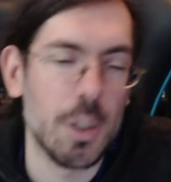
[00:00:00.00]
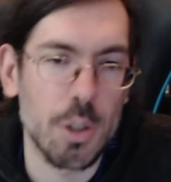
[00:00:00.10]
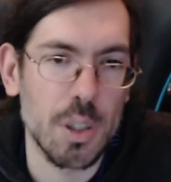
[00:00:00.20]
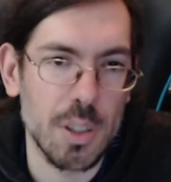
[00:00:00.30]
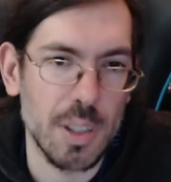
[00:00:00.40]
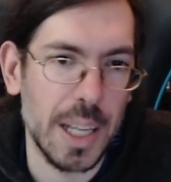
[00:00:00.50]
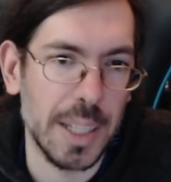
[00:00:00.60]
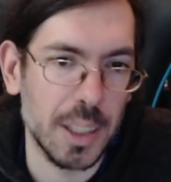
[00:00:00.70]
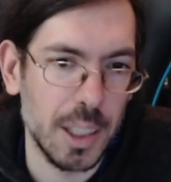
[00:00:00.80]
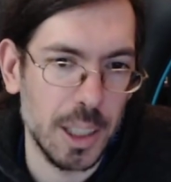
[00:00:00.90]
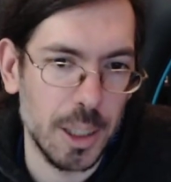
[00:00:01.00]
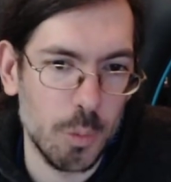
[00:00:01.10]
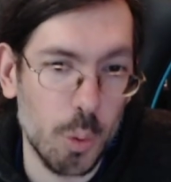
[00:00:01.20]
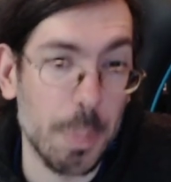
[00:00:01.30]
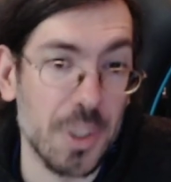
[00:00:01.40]
there's this like
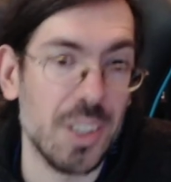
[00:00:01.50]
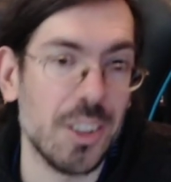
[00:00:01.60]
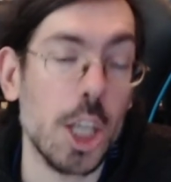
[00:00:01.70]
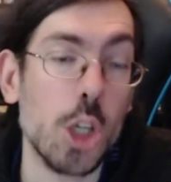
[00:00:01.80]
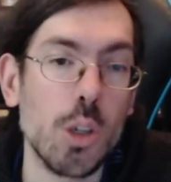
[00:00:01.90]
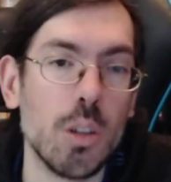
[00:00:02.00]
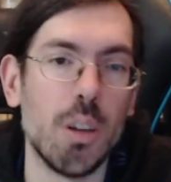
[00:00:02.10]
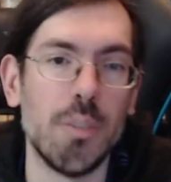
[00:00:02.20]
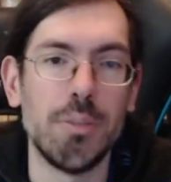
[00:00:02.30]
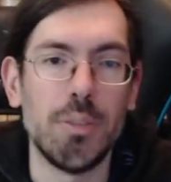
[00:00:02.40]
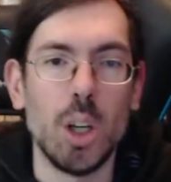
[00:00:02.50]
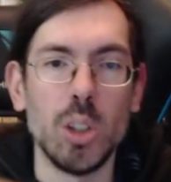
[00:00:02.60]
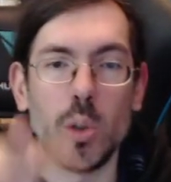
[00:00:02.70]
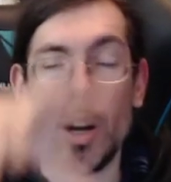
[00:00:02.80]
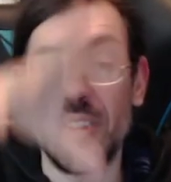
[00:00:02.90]
representation of
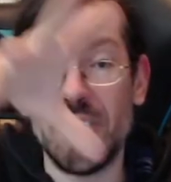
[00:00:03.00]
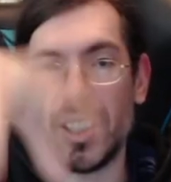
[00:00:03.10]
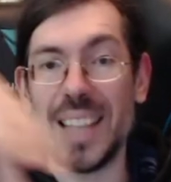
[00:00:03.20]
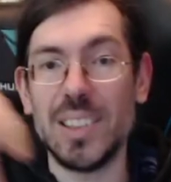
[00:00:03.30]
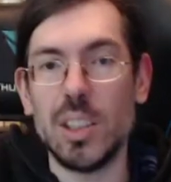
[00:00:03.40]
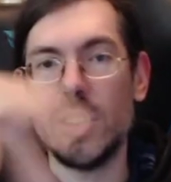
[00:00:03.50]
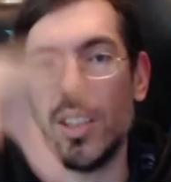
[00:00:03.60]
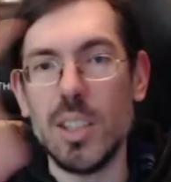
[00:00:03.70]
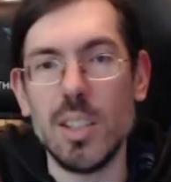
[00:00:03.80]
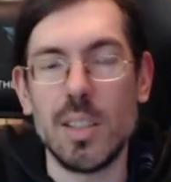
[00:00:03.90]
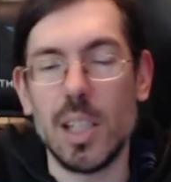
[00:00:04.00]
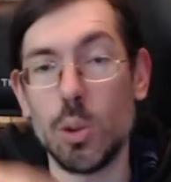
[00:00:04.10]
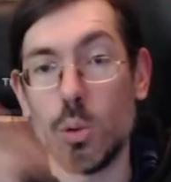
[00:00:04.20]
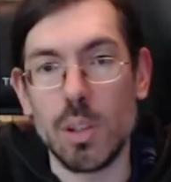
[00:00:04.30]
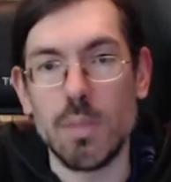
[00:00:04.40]
holographic entities that
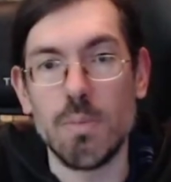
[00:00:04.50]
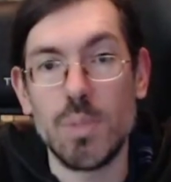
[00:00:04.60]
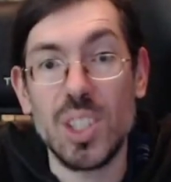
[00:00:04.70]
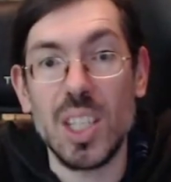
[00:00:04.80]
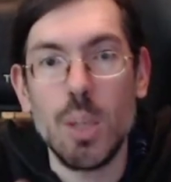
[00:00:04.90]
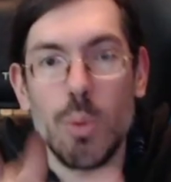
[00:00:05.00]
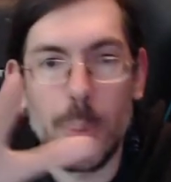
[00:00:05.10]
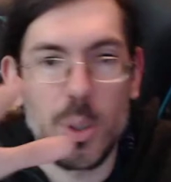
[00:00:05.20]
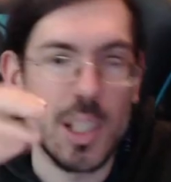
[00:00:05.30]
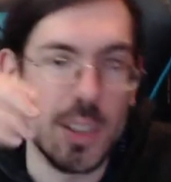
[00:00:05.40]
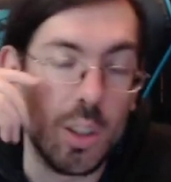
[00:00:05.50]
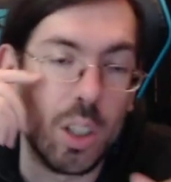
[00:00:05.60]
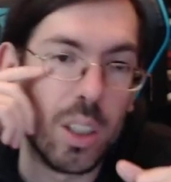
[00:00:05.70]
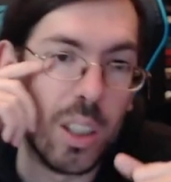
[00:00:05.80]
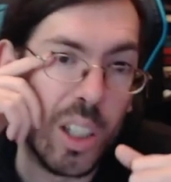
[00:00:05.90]
you can see represented
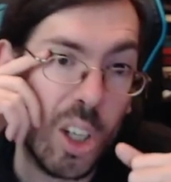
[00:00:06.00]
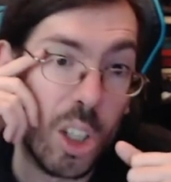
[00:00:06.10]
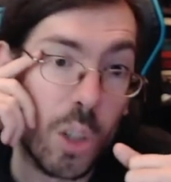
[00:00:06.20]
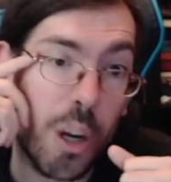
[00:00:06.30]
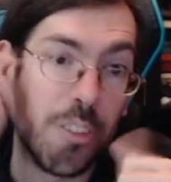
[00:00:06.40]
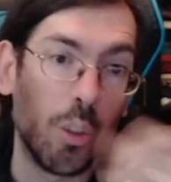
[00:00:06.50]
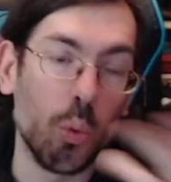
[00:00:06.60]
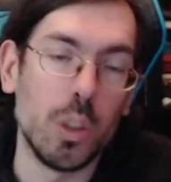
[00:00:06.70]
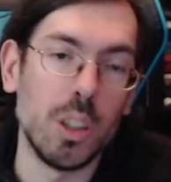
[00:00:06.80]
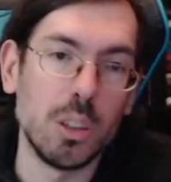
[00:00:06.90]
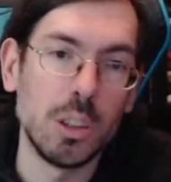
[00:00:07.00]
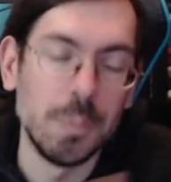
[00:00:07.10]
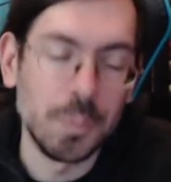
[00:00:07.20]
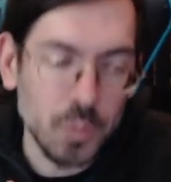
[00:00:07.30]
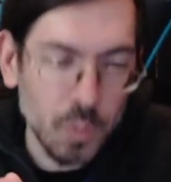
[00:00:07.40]
on the holographic world,
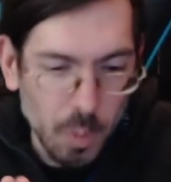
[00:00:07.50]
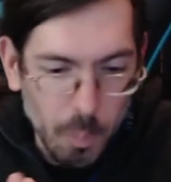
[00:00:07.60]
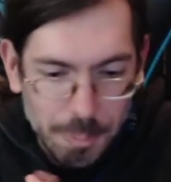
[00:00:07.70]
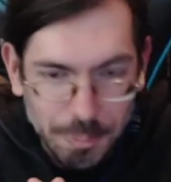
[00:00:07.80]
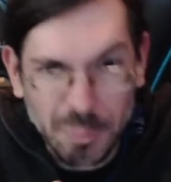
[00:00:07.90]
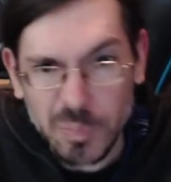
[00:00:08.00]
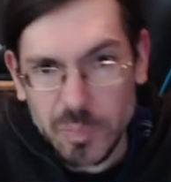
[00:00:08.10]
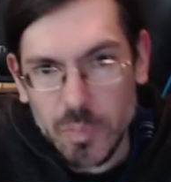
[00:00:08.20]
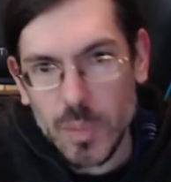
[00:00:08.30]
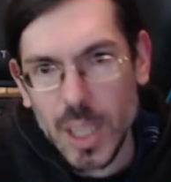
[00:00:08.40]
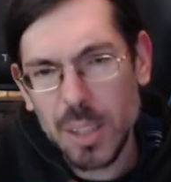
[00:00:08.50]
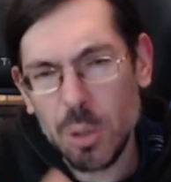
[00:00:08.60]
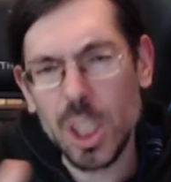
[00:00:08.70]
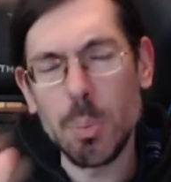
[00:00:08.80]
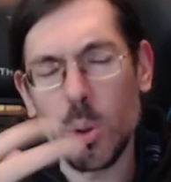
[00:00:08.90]
and you
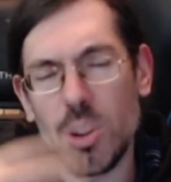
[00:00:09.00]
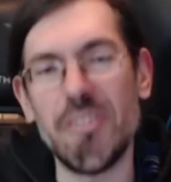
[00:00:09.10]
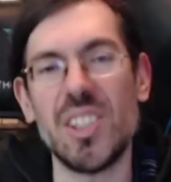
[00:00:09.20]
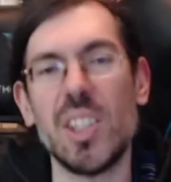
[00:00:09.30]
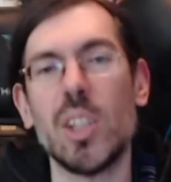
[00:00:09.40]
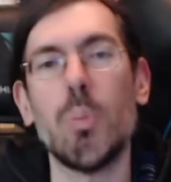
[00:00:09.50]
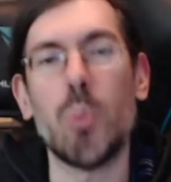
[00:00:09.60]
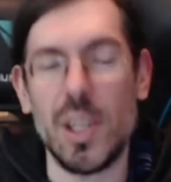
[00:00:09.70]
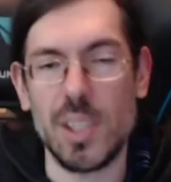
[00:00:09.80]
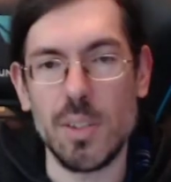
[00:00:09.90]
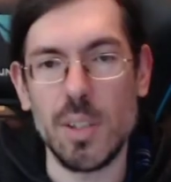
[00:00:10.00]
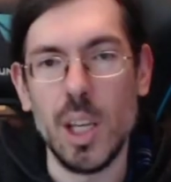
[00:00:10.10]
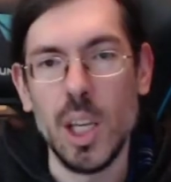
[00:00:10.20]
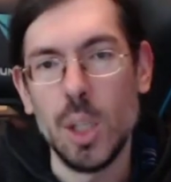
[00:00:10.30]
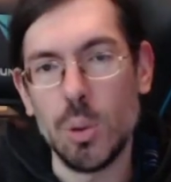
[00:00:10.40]
need both a physical presence
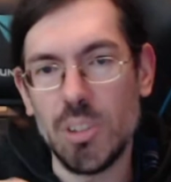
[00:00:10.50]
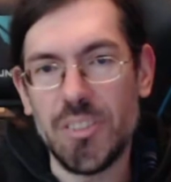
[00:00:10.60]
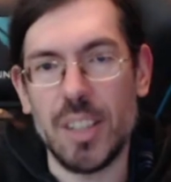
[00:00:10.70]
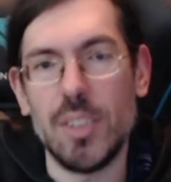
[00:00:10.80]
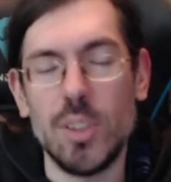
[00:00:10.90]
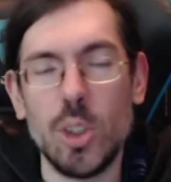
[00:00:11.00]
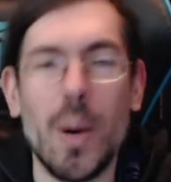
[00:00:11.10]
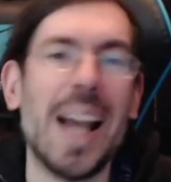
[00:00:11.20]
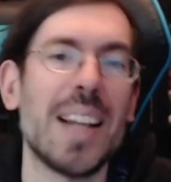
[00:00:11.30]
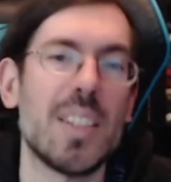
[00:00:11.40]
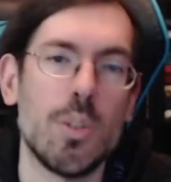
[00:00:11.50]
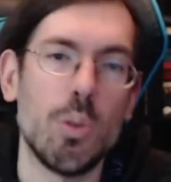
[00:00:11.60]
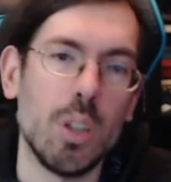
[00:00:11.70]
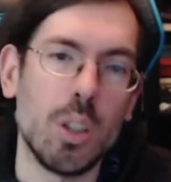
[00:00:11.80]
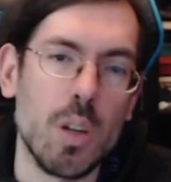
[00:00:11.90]
to defend your access
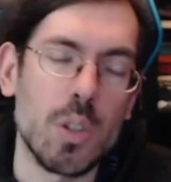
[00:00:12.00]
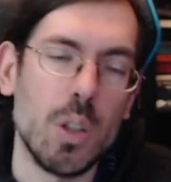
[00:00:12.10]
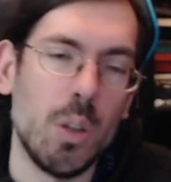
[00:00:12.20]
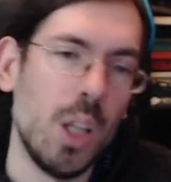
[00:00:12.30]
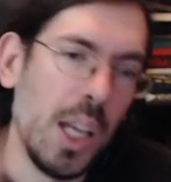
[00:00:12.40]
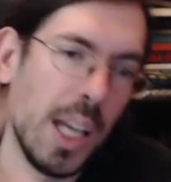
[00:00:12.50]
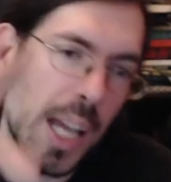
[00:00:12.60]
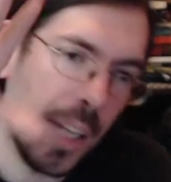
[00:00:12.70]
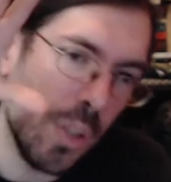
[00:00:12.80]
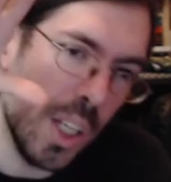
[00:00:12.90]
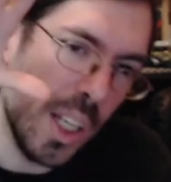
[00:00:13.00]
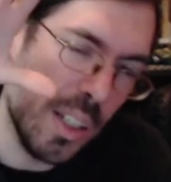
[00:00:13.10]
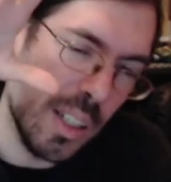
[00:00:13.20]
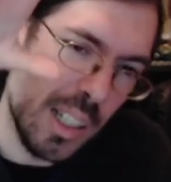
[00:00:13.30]
to the console, and you need